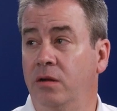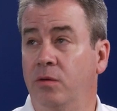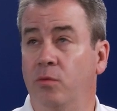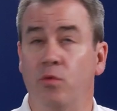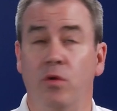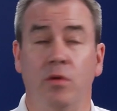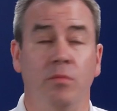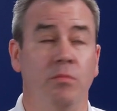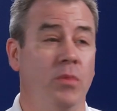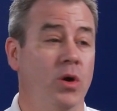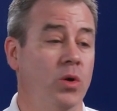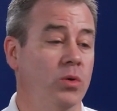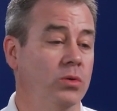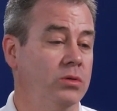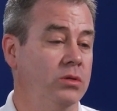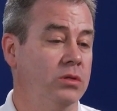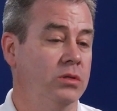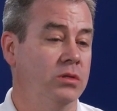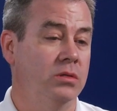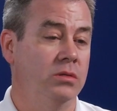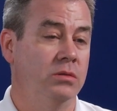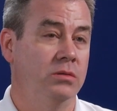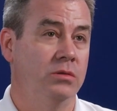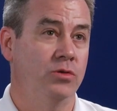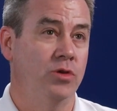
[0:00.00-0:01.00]

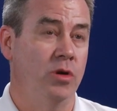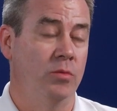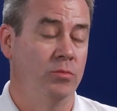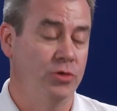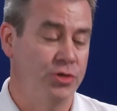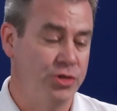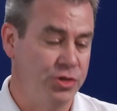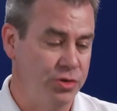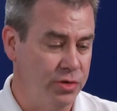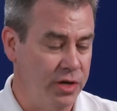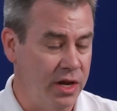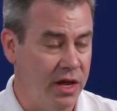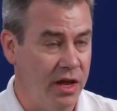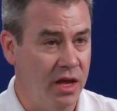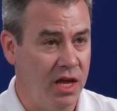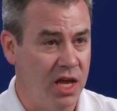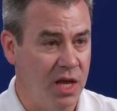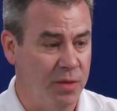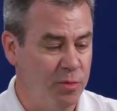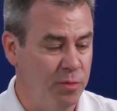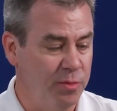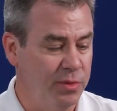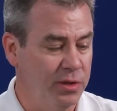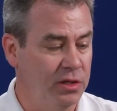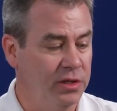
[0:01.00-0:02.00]
remote troubleshooting
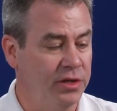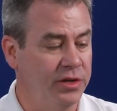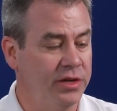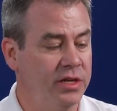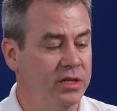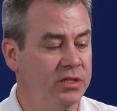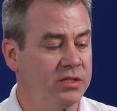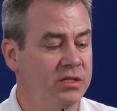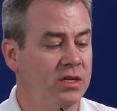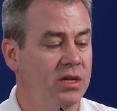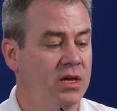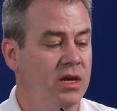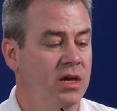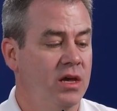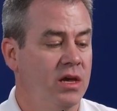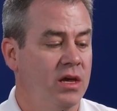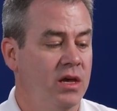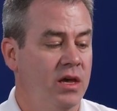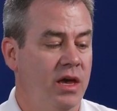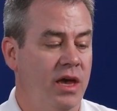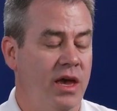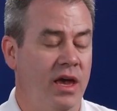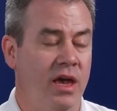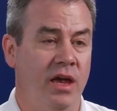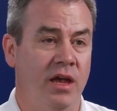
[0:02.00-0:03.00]
capabilities,
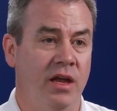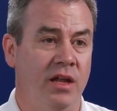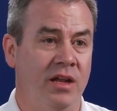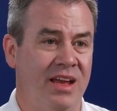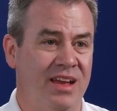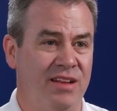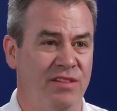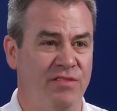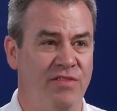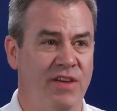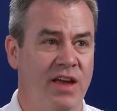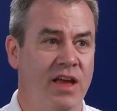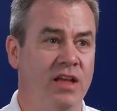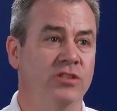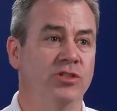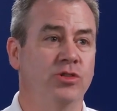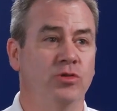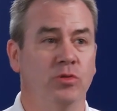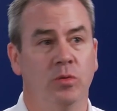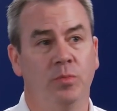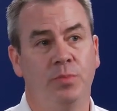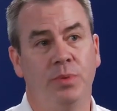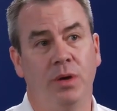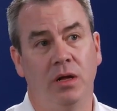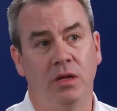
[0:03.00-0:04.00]
and advanced
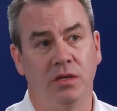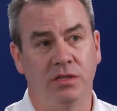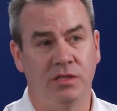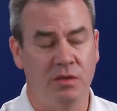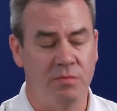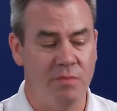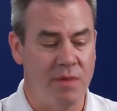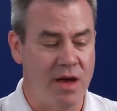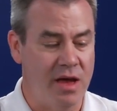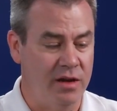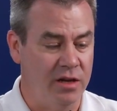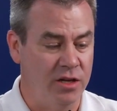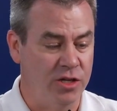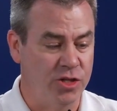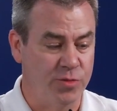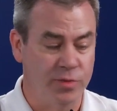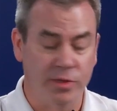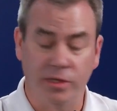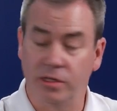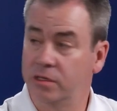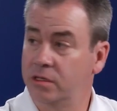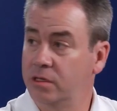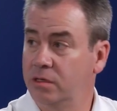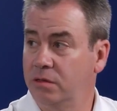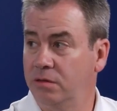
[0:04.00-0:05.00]
group policy
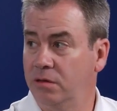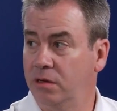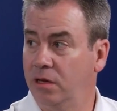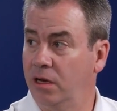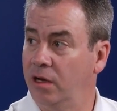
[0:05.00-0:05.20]
management.